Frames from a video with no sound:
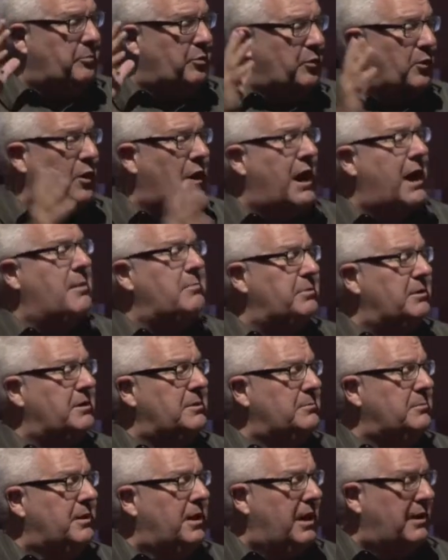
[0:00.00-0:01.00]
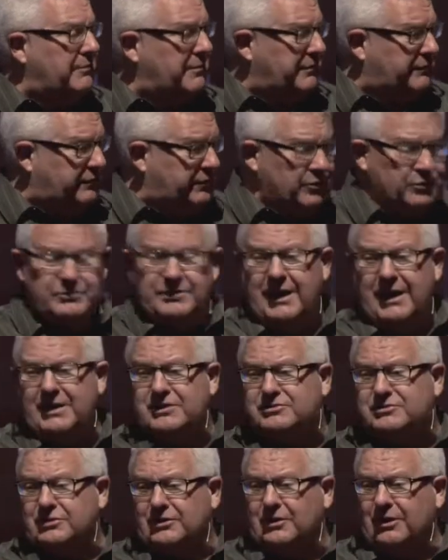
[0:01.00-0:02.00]
problem of a few
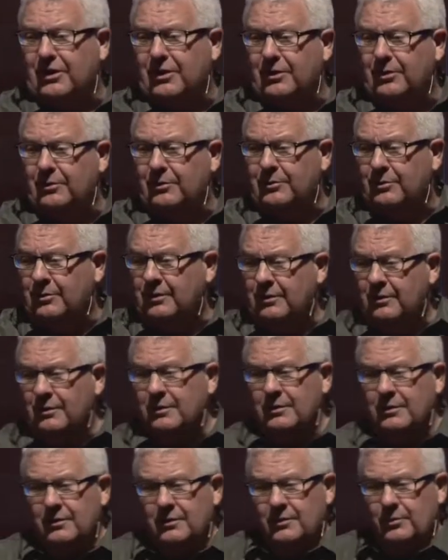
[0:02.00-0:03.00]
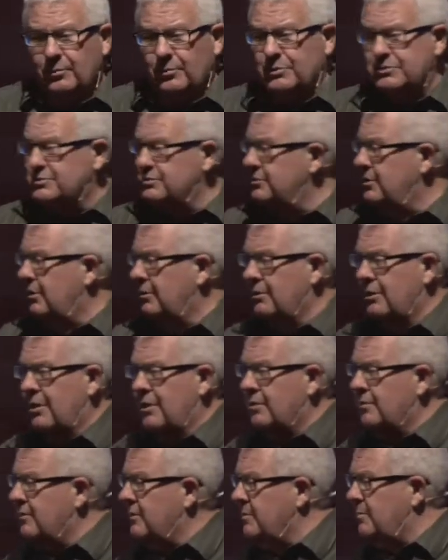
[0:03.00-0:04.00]
days ago was no
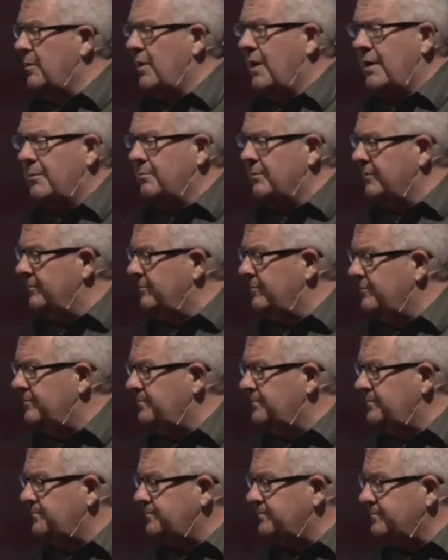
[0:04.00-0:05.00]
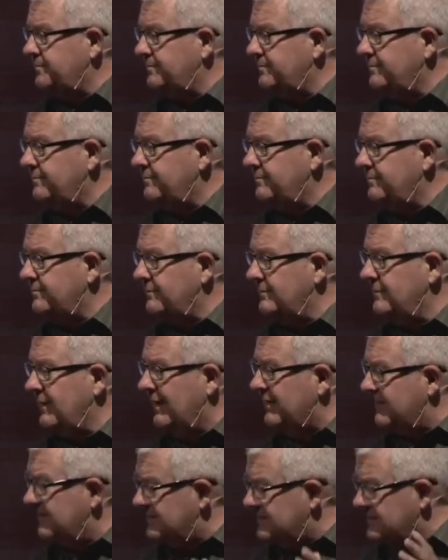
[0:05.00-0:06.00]
longer a problem.
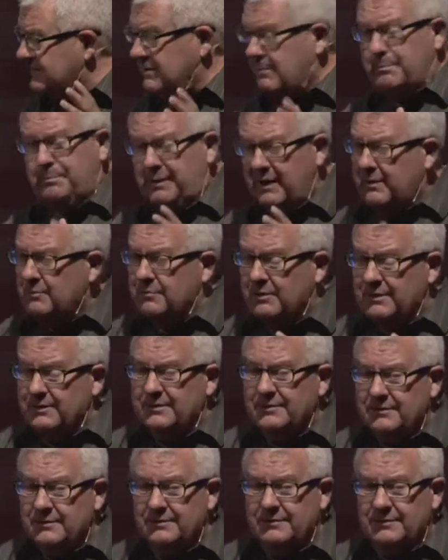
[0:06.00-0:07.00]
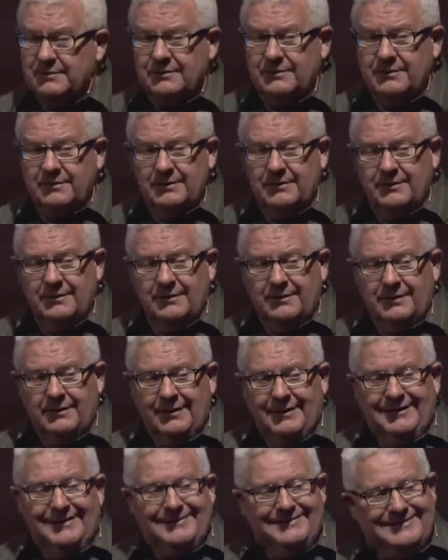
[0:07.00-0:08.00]
Now, this is a big one.
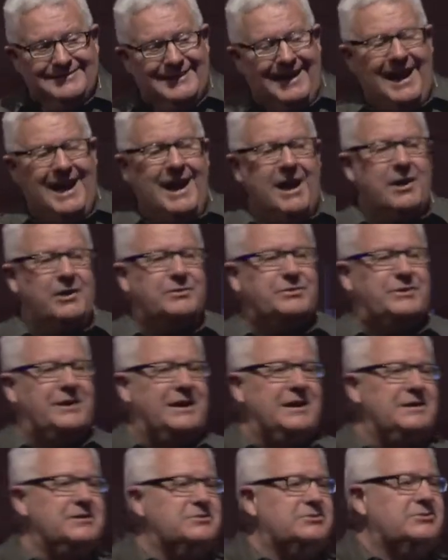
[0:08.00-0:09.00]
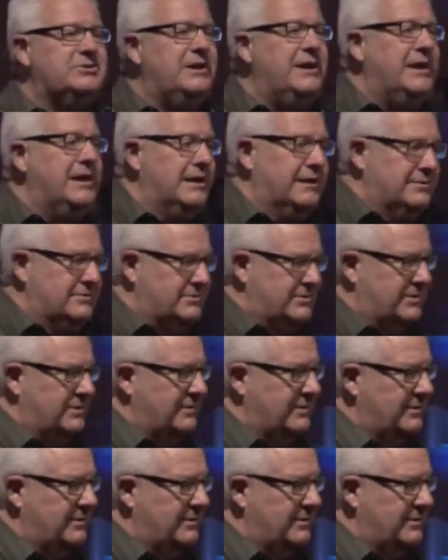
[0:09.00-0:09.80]
Now things change.